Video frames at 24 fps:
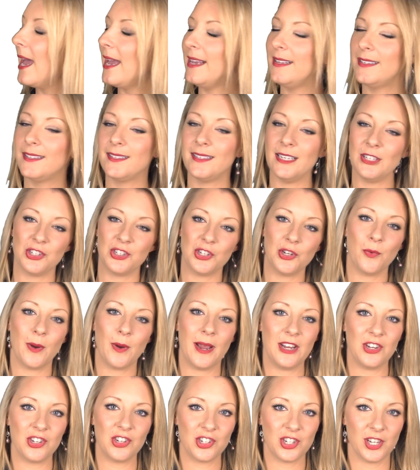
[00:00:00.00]
a
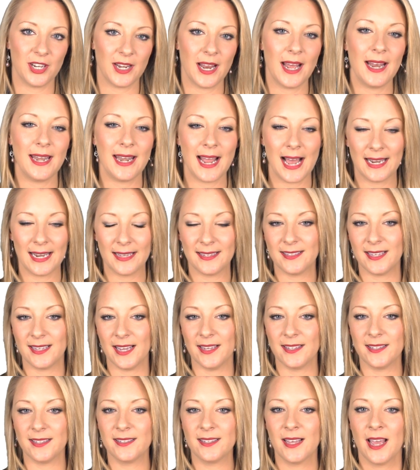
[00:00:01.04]
situation
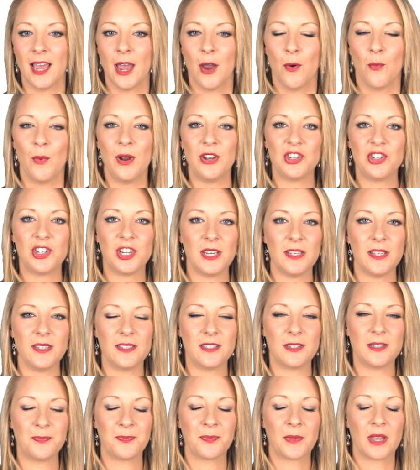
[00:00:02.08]
analysis, which
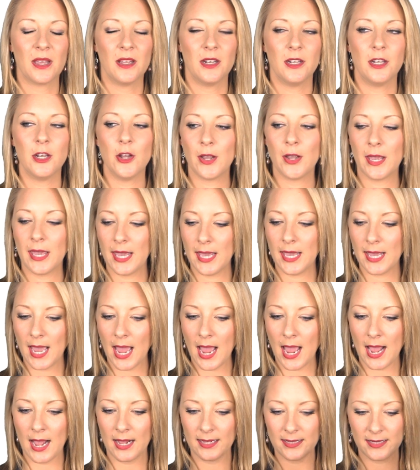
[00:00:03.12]
is looking
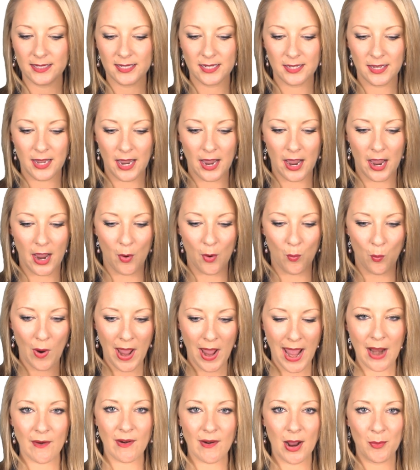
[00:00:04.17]
at uh,
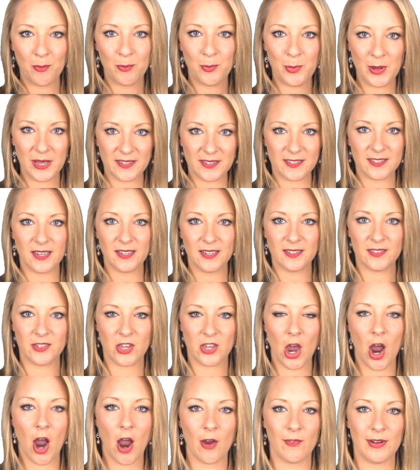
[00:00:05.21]
where our business
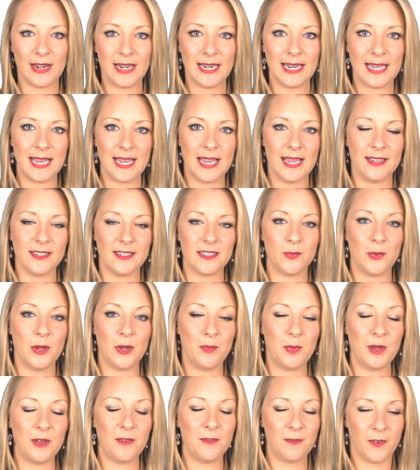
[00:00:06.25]
currently is,
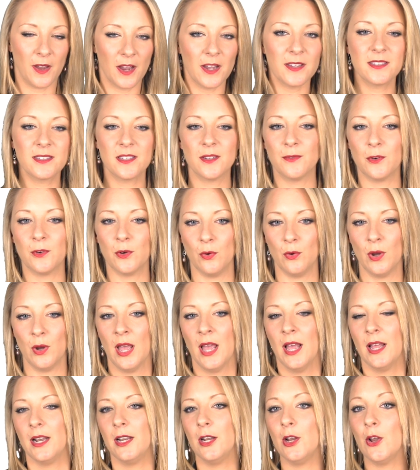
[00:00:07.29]
we'd be first of all
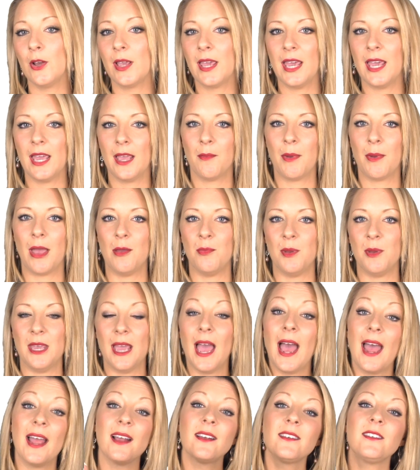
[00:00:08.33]
looking maybe
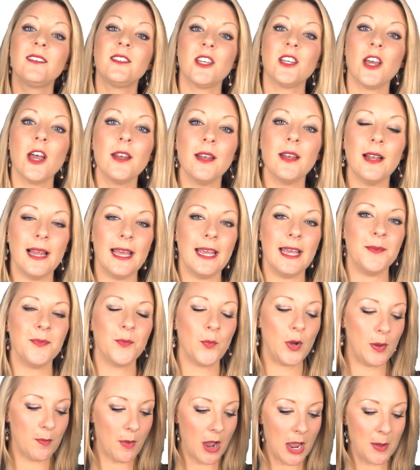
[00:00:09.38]
externally.
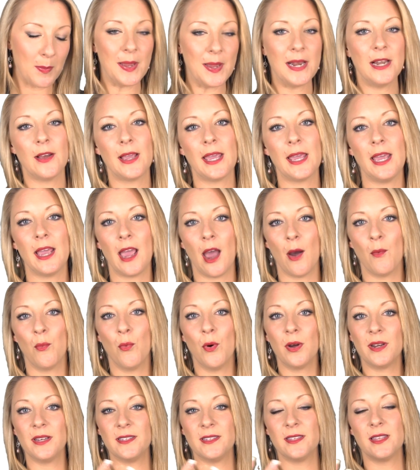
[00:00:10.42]
We might be looking at
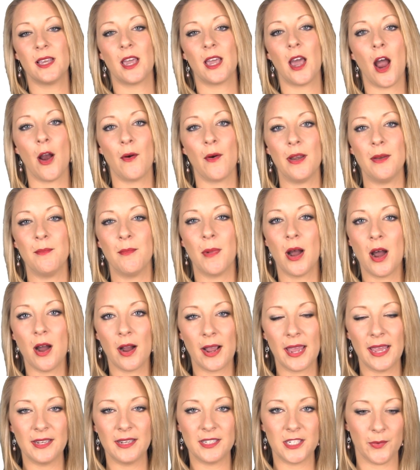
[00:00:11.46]
what is the current
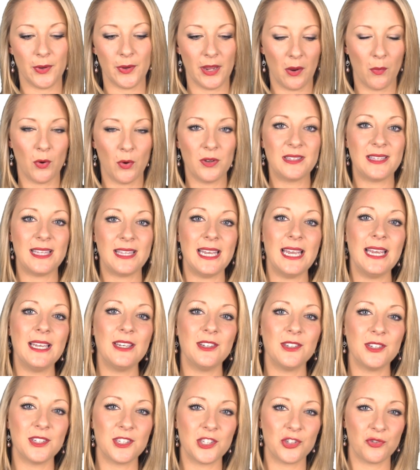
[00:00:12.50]
market doing, what's the
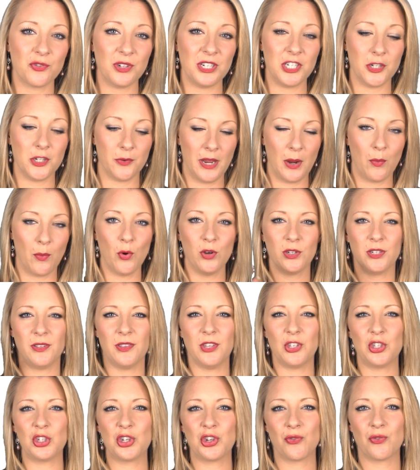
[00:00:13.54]
industry doing, what are
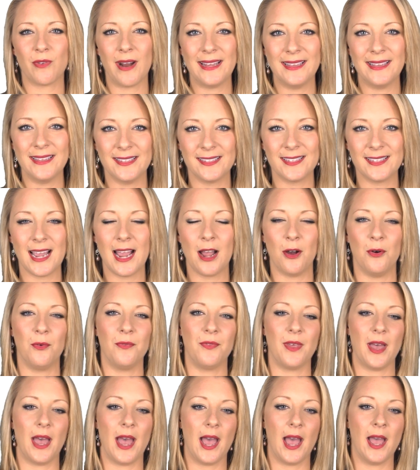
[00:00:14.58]
the trends out
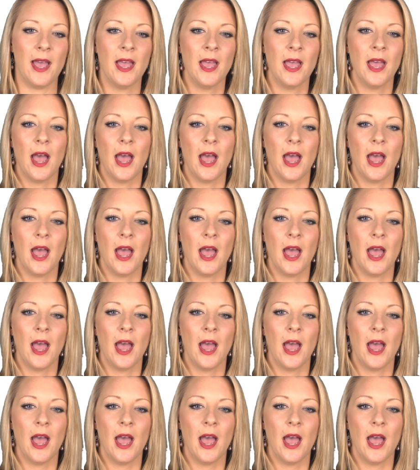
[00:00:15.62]
there.